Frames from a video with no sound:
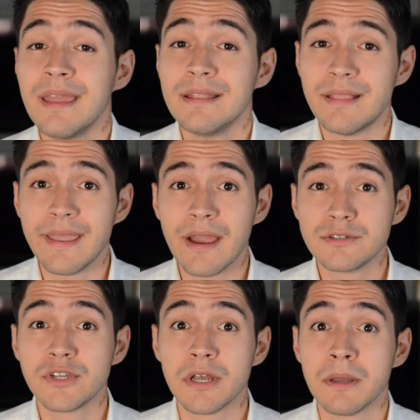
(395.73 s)
They are
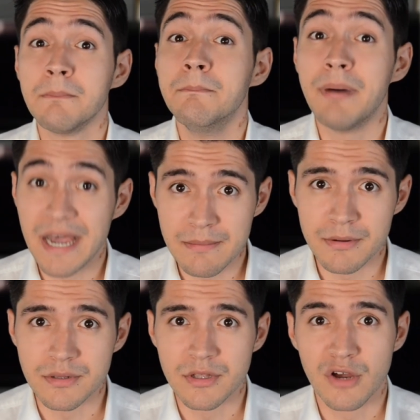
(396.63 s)
the
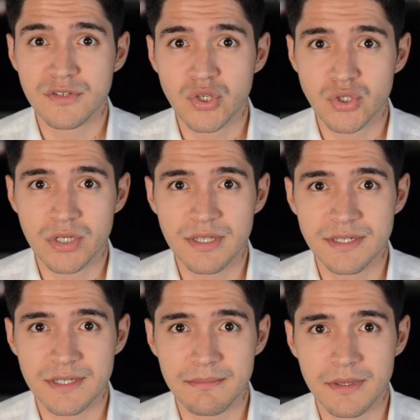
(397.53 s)
Bible of socialism.